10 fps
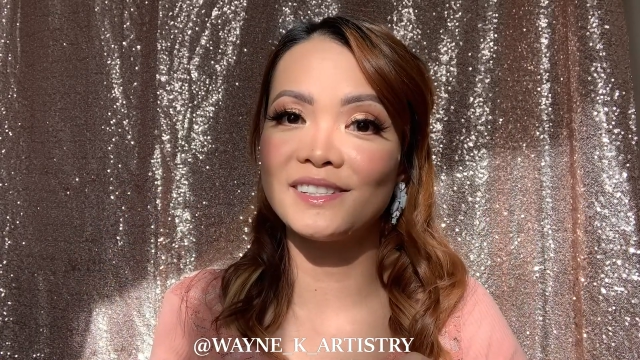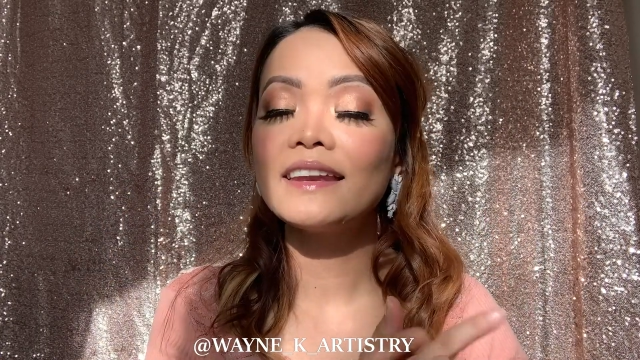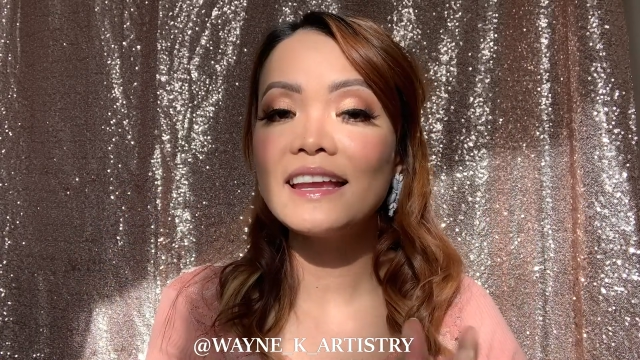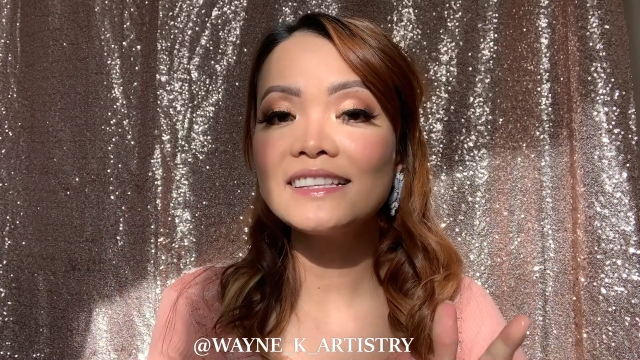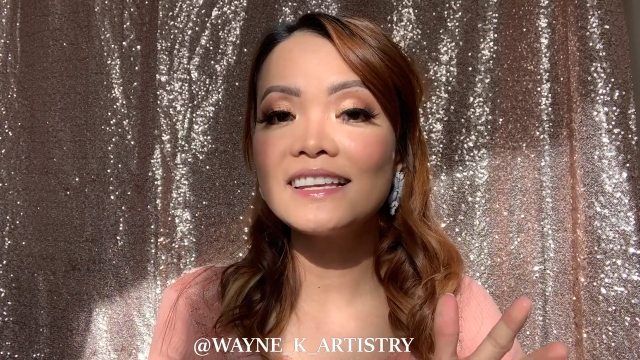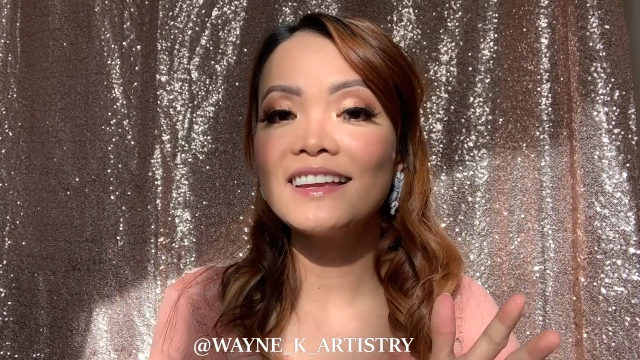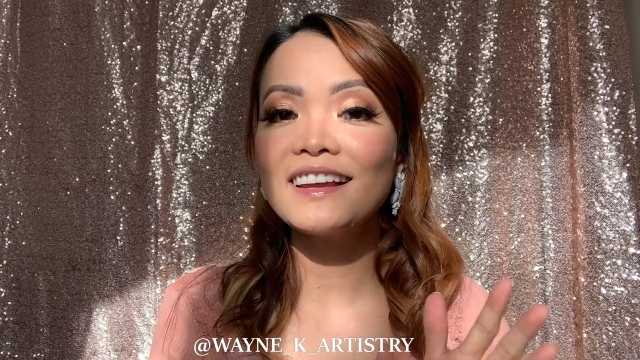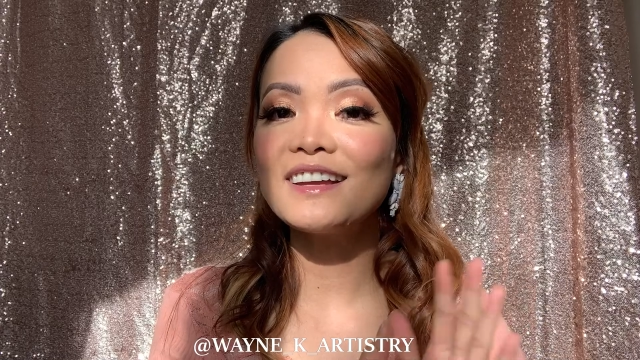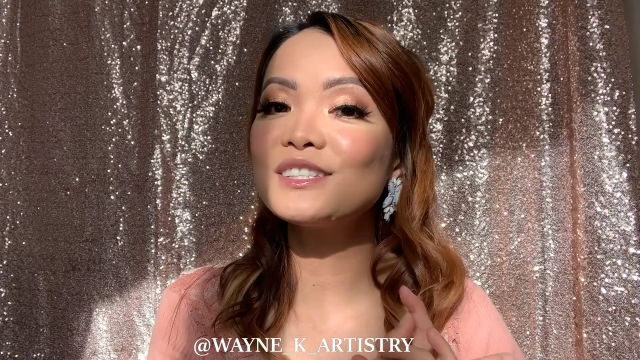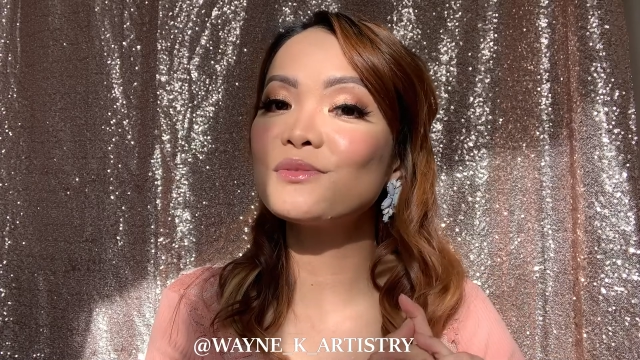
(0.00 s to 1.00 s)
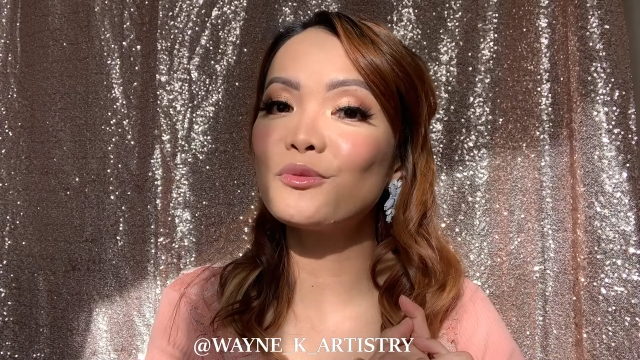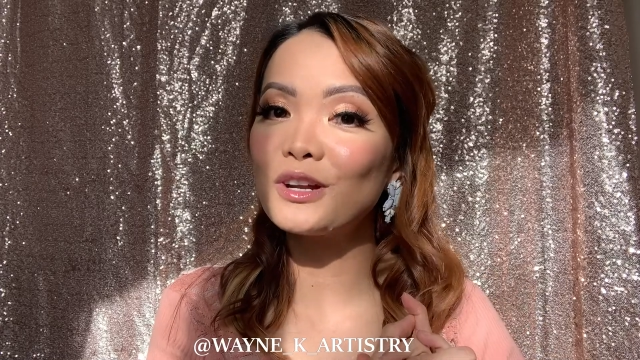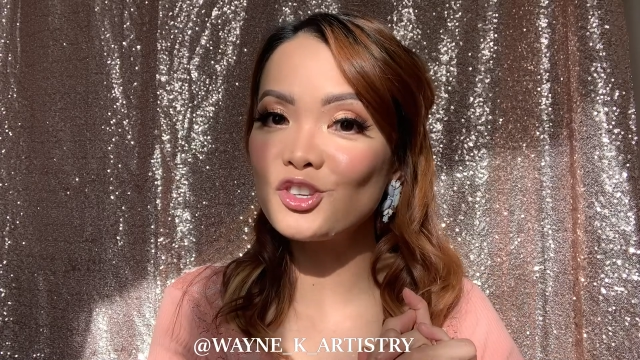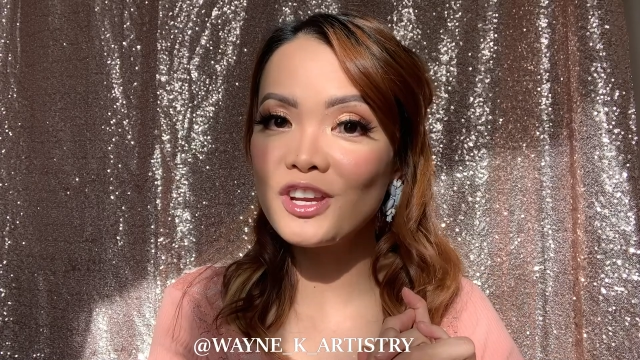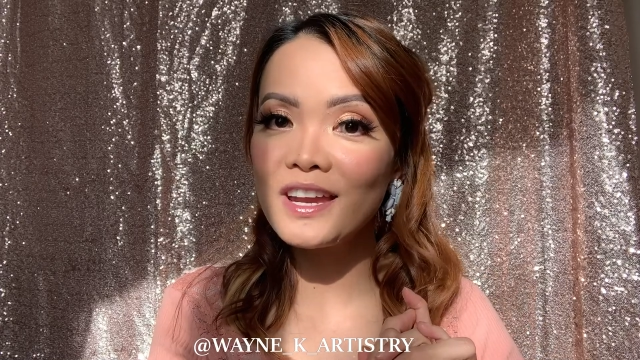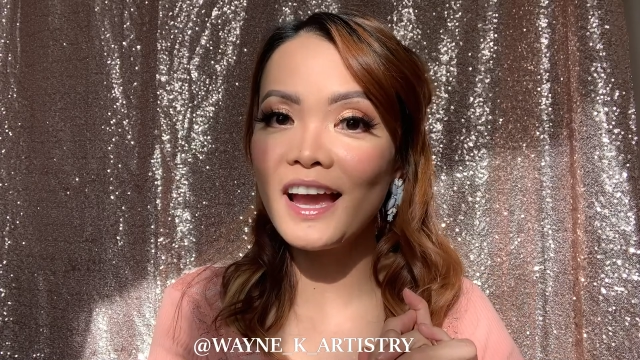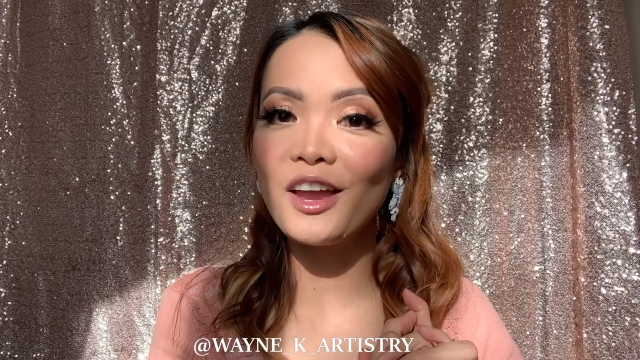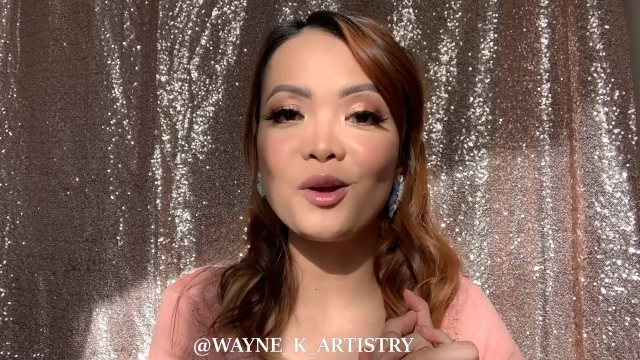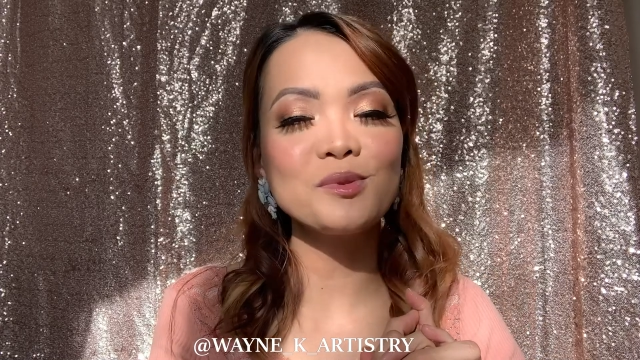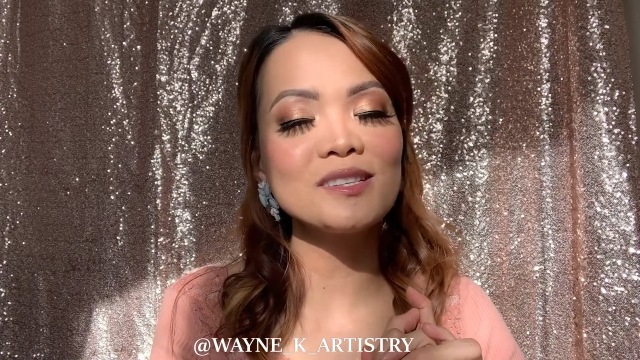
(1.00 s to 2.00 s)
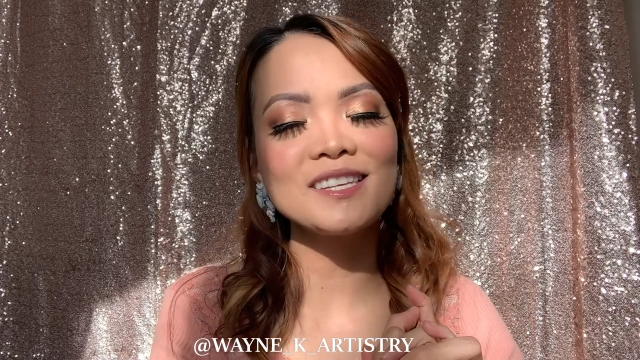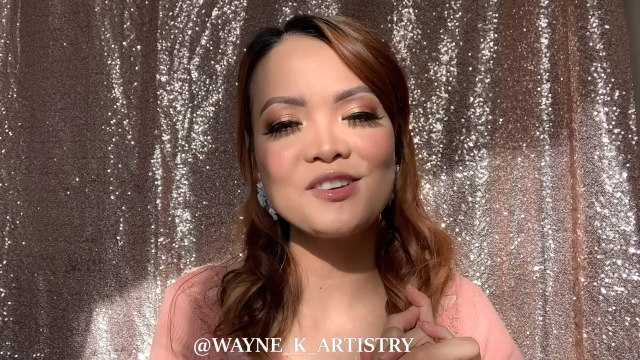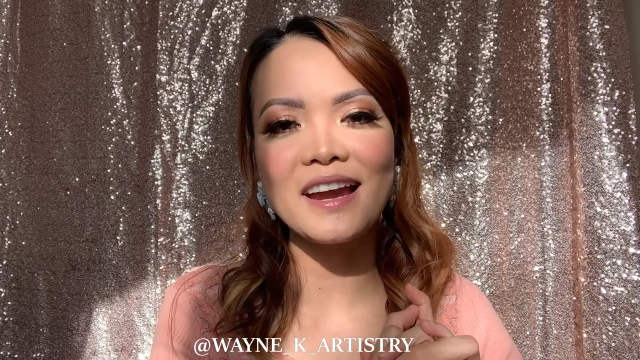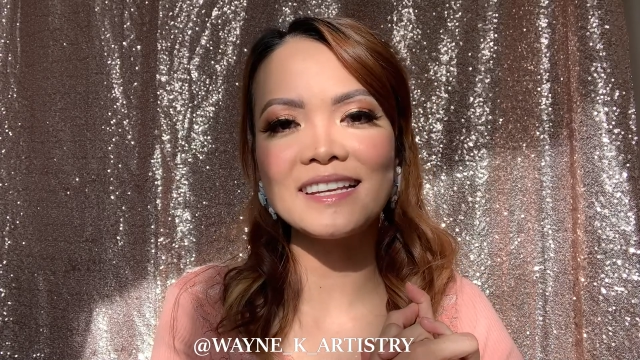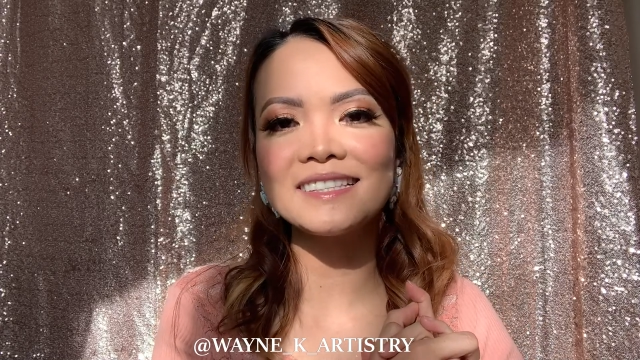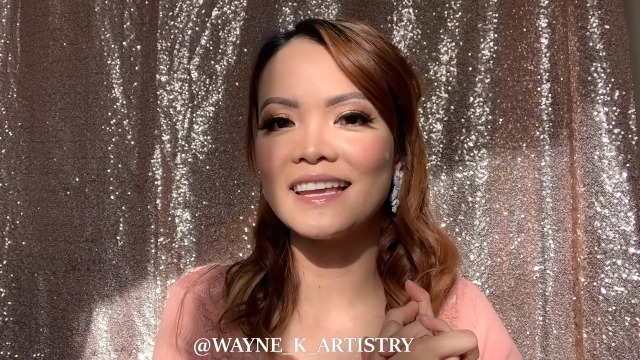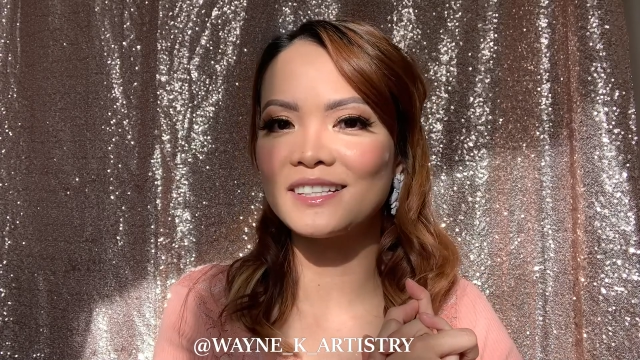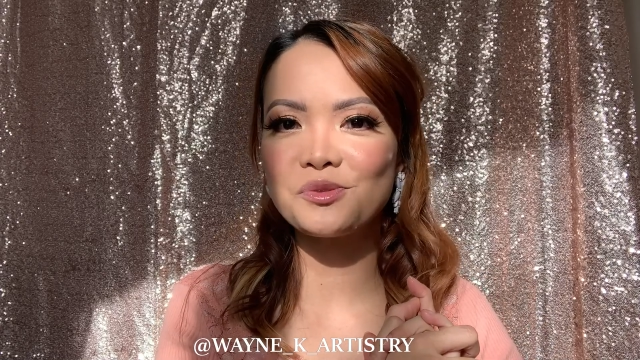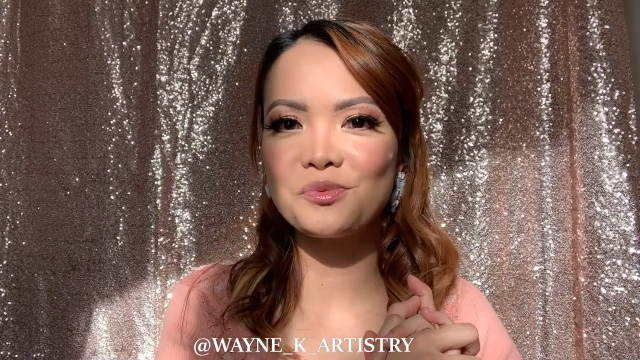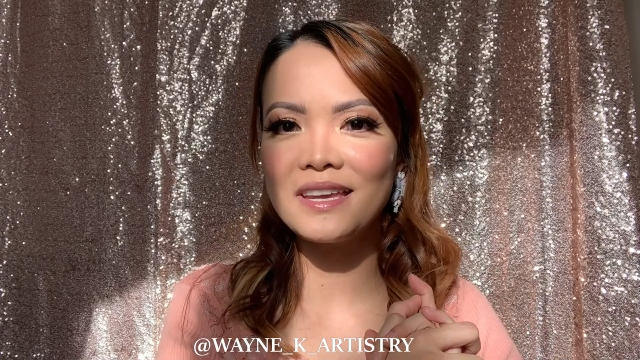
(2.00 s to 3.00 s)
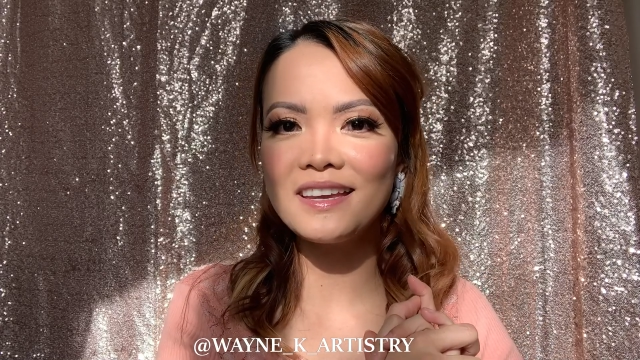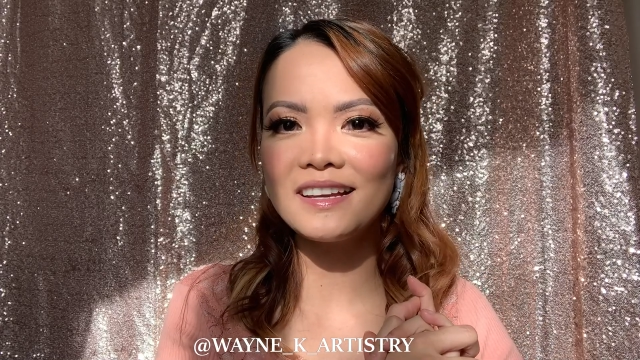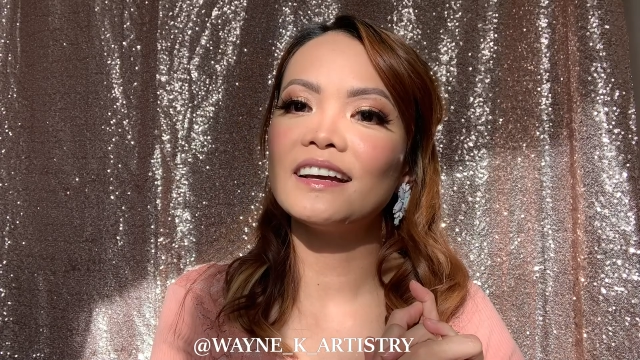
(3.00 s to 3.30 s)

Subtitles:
Thanks again guys for watching. I hope to see you guys next week.